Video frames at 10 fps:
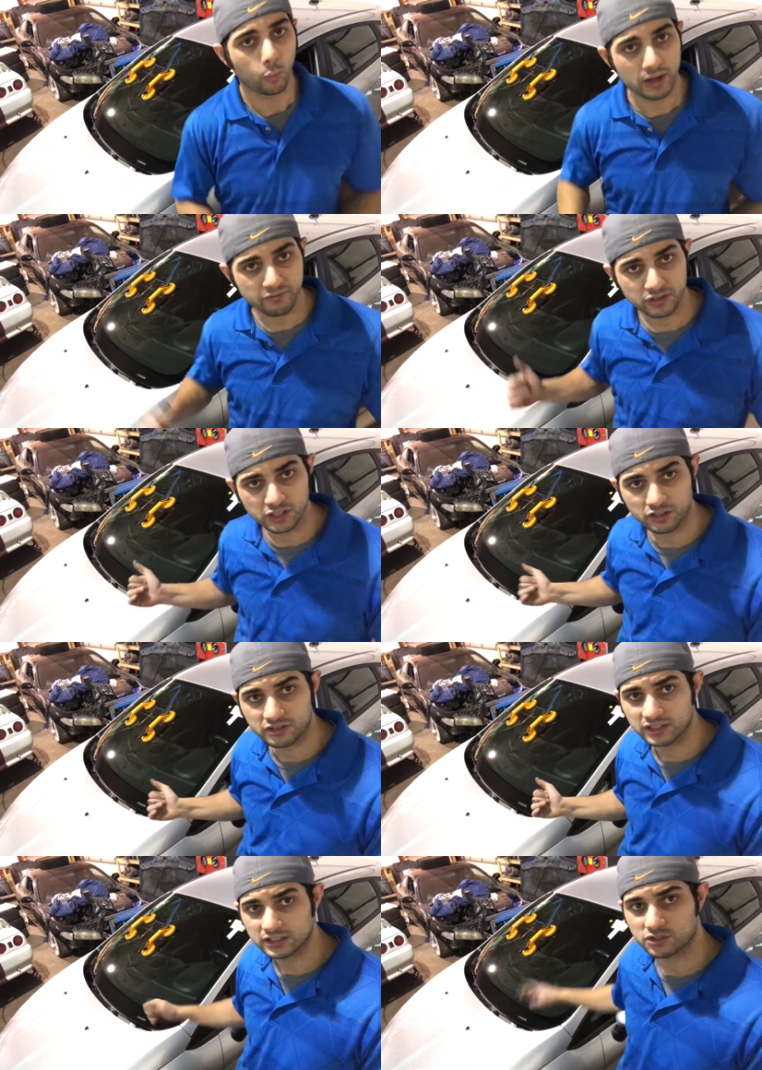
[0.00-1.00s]
wait for the
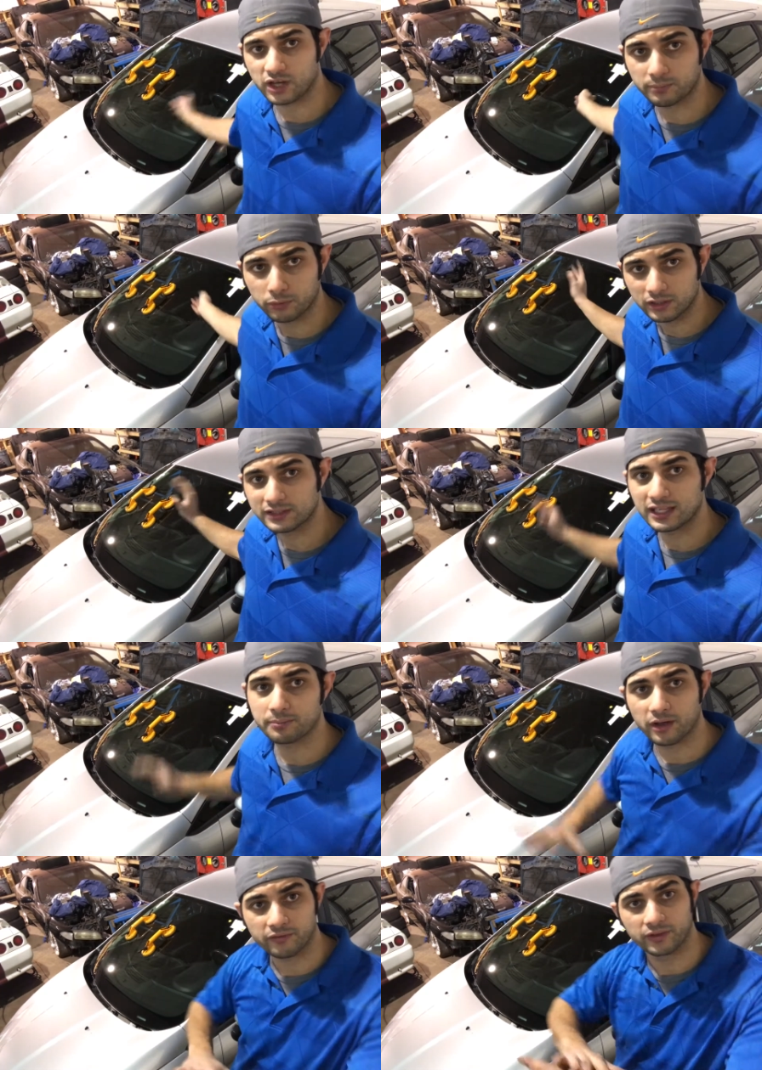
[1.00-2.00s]
urethane to dry, pull the
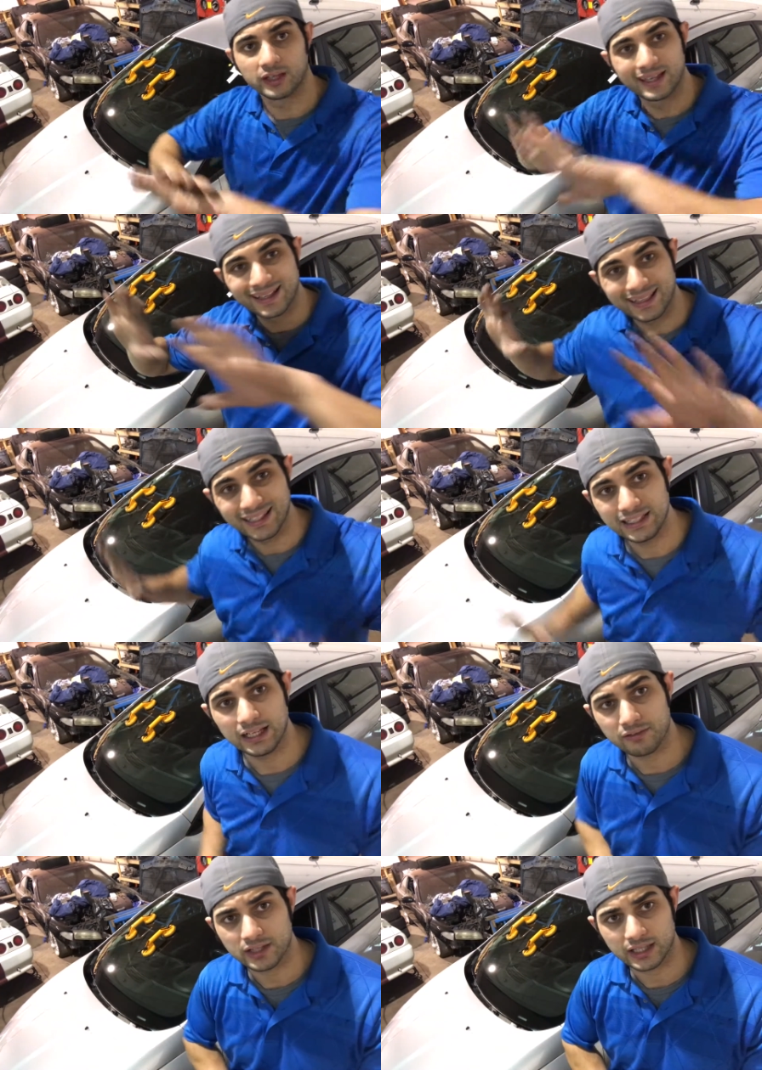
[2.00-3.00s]
tape off, clean
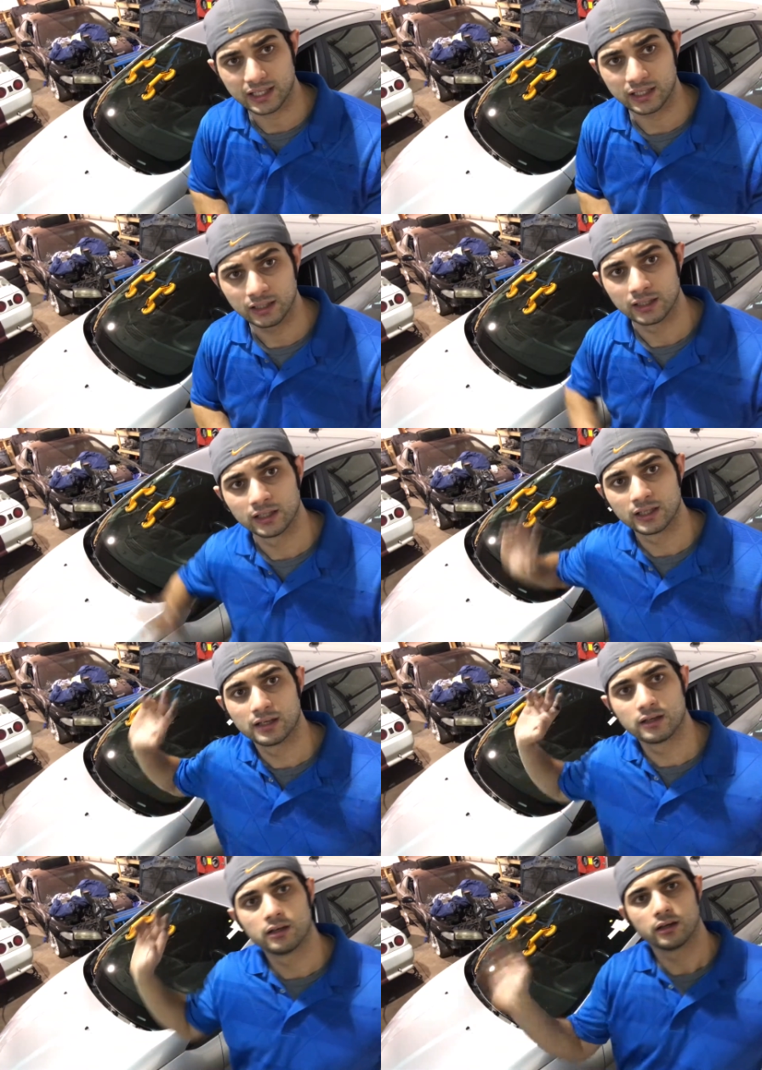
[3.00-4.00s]
everything,
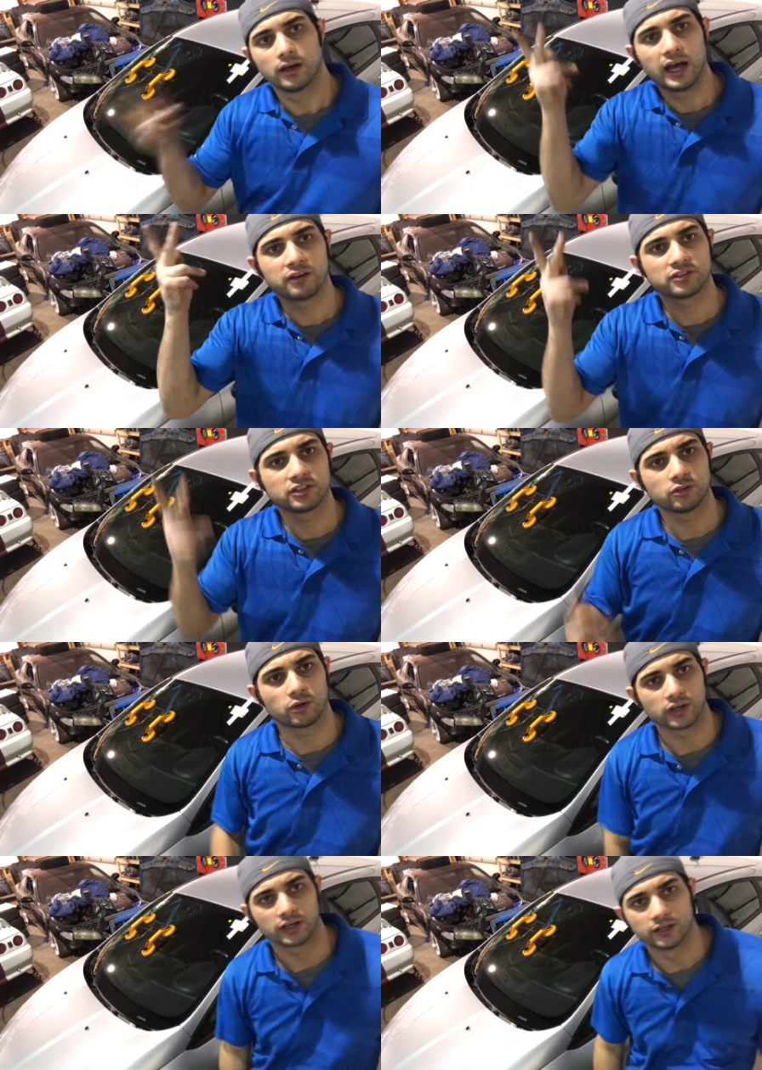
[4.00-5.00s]
out the door.